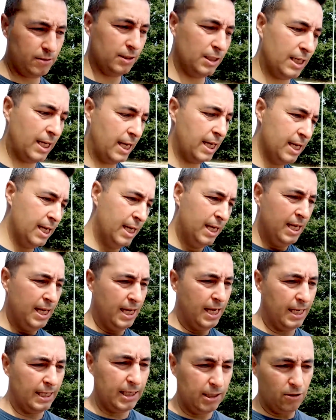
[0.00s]
okay
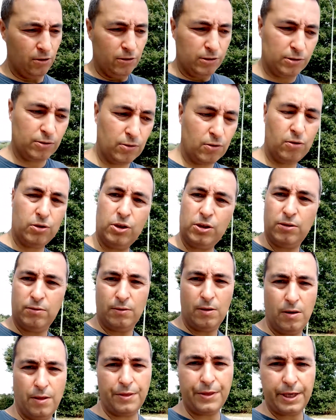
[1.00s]
i can also coach you
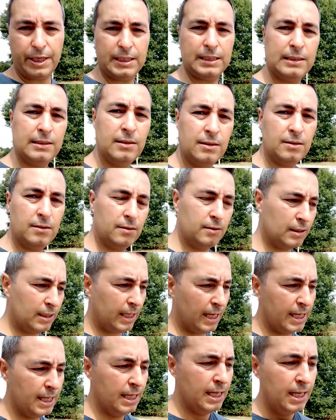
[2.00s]
on this
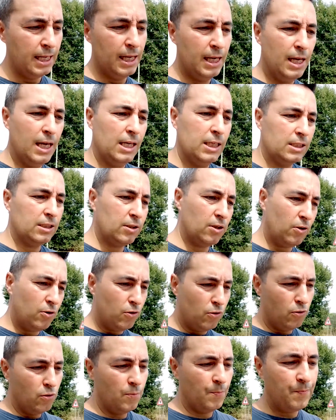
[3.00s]
okay
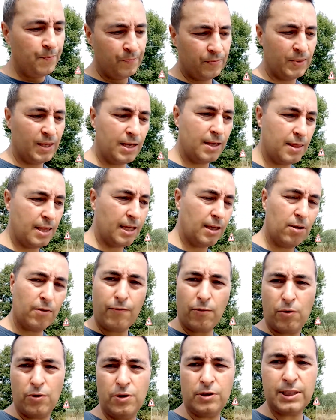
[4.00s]
so thank you
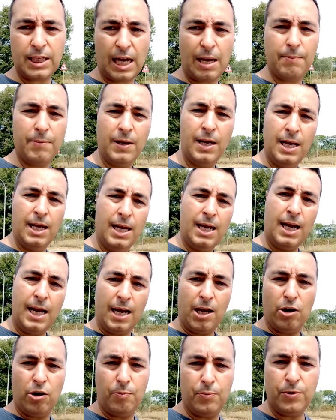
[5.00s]
for your time i
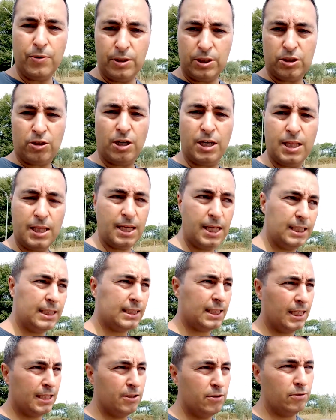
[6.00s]
hope you enjoyed
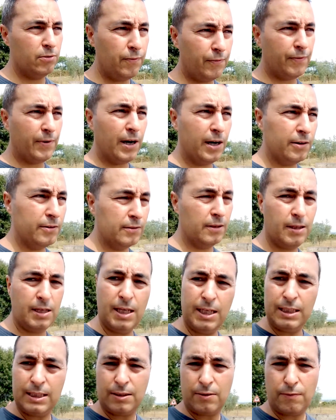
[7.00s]
this and you found
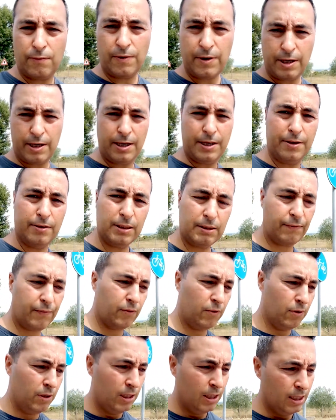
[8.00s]
this very
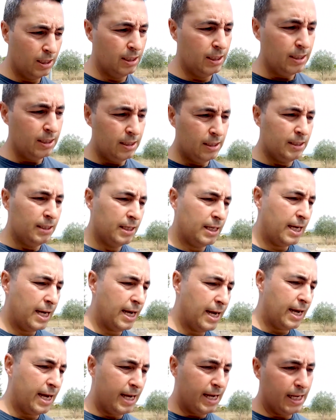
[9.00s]
useful
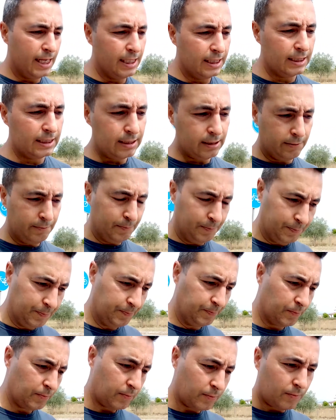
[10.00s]
and
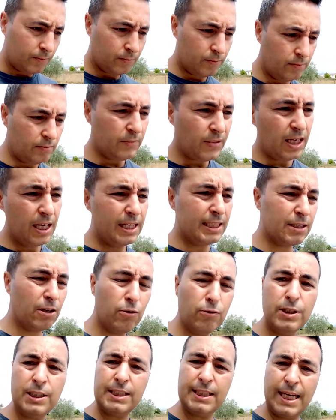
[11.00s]
as i
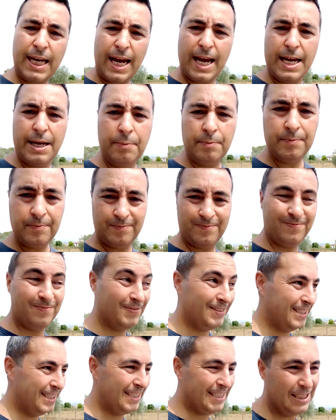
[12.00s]
always say
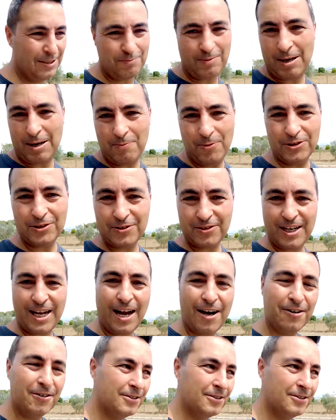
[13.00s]
this is my motto now